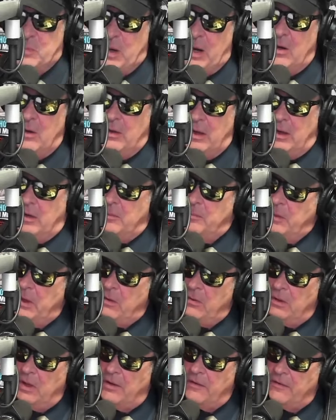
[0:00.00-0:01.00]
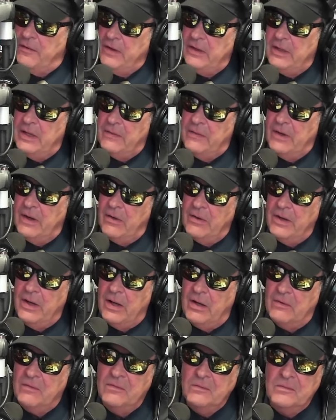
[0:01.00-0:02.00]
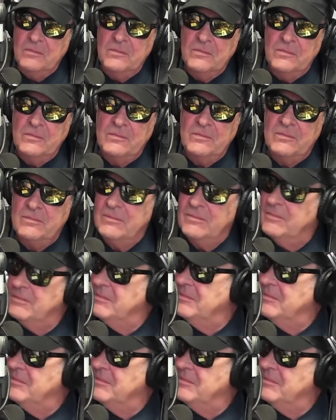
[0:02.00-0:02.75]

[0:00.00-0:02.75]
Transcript: parallel thinking. Was Doc Hollywood running from the law?